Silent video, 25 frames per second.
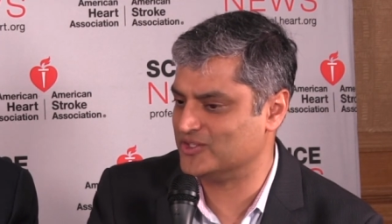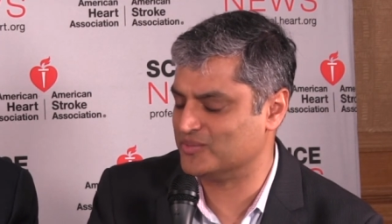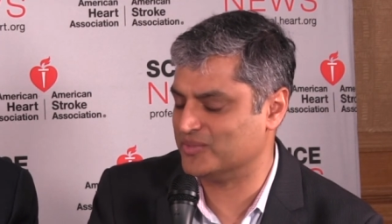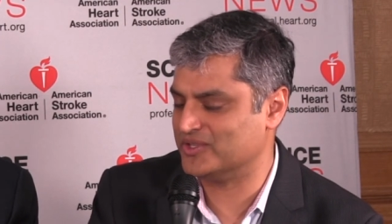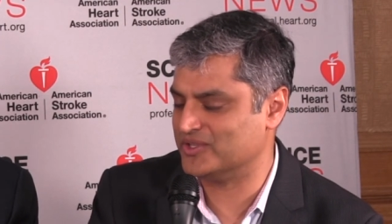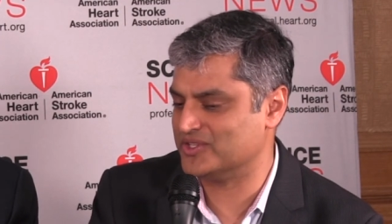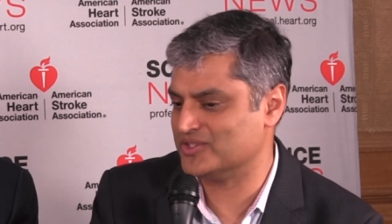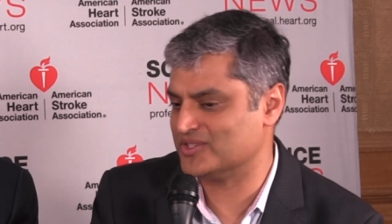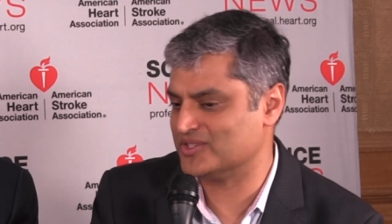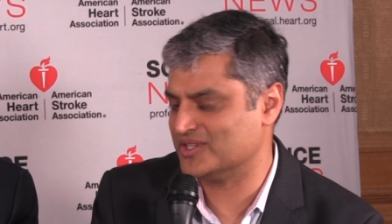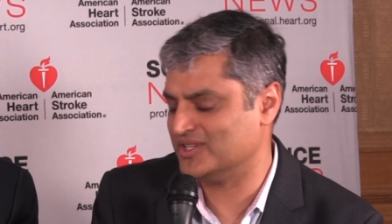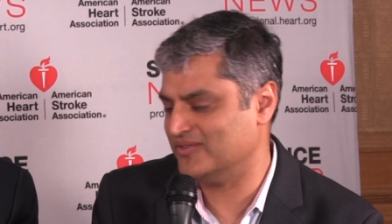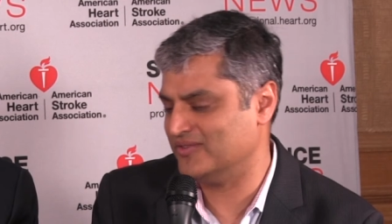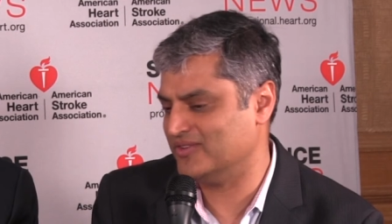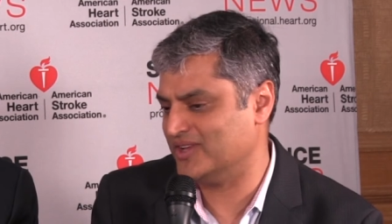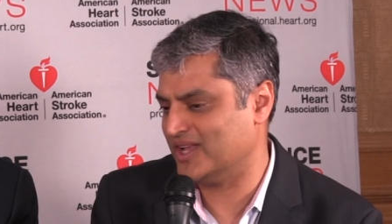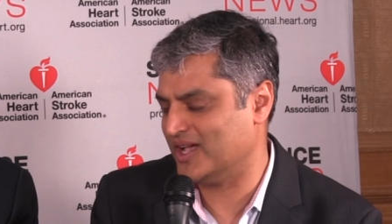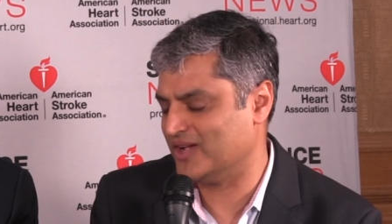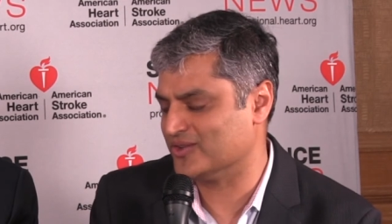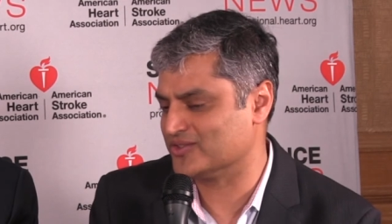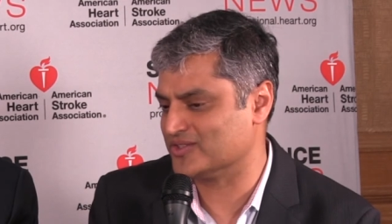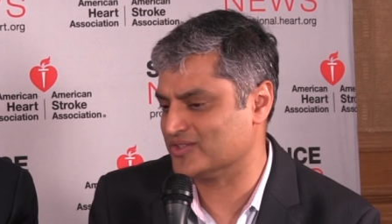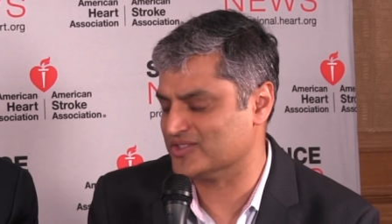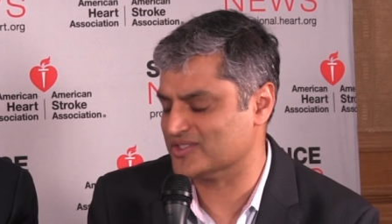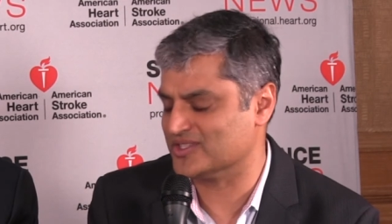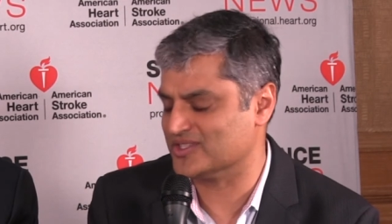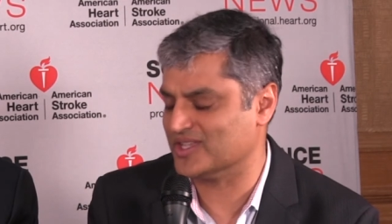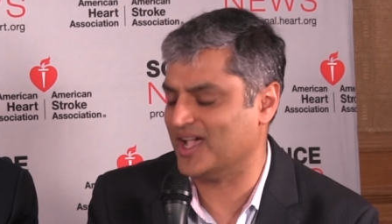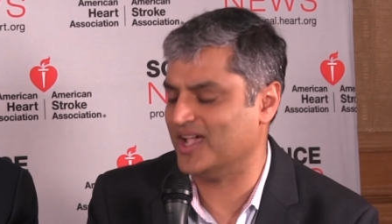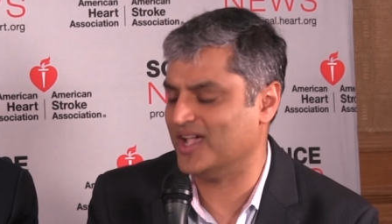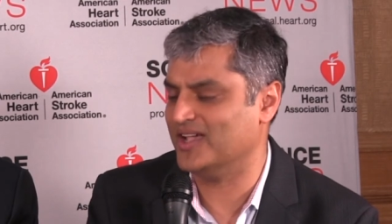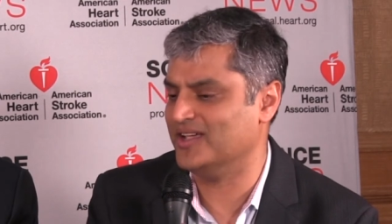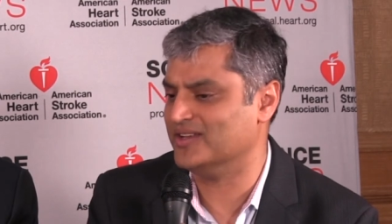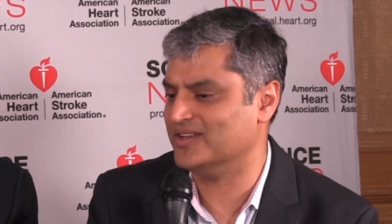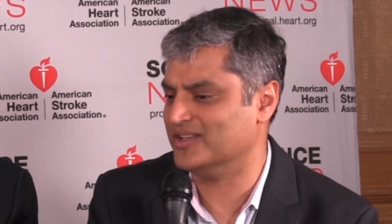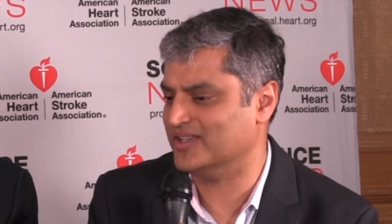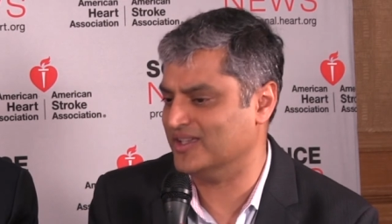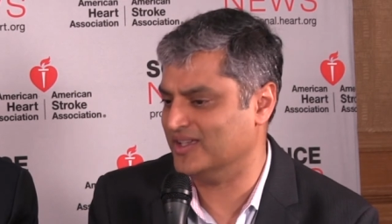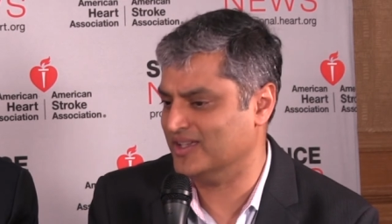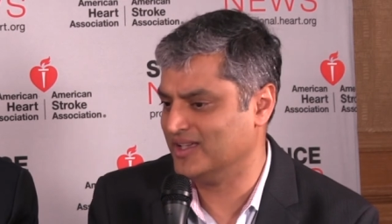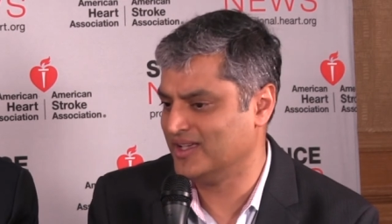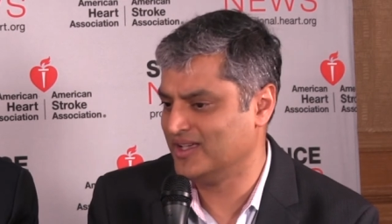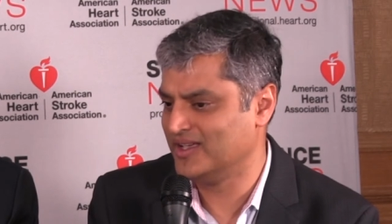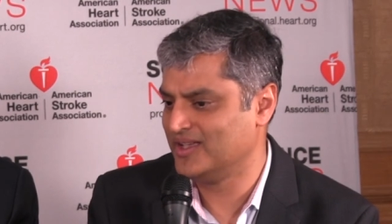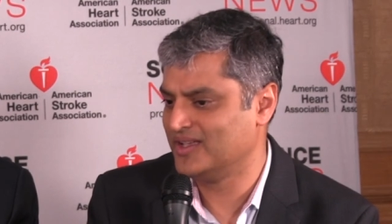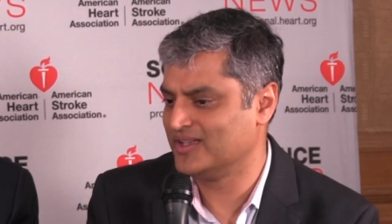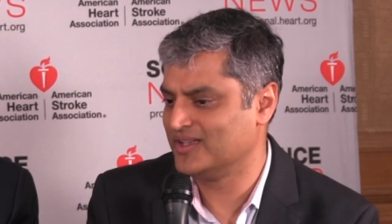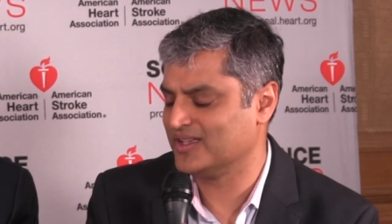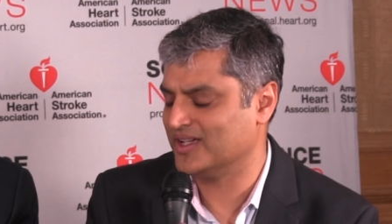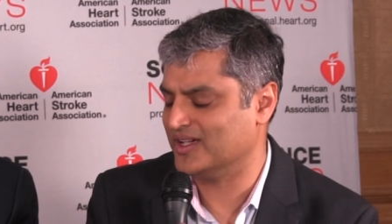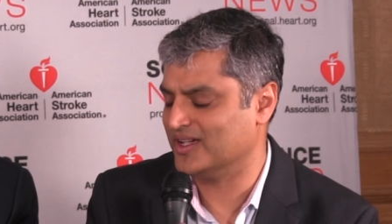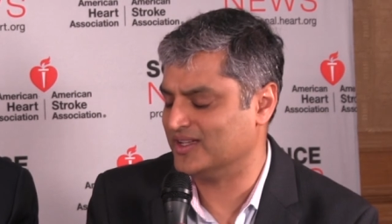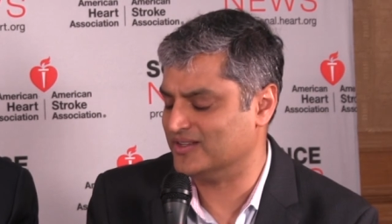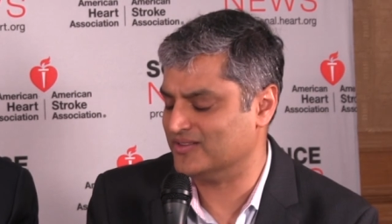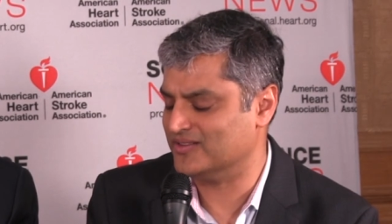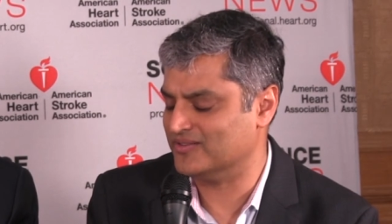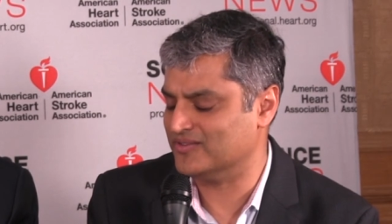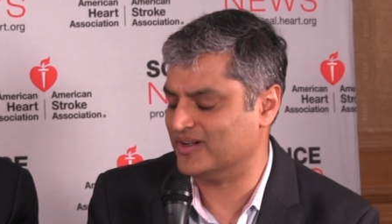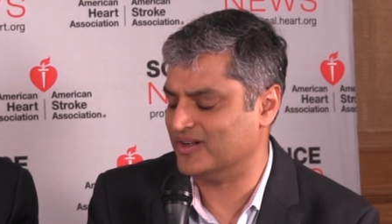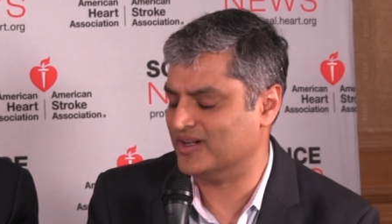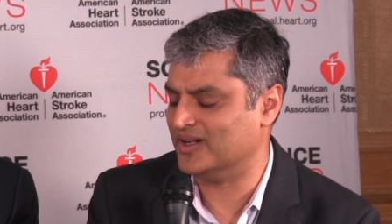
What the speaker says: but just even how society kind of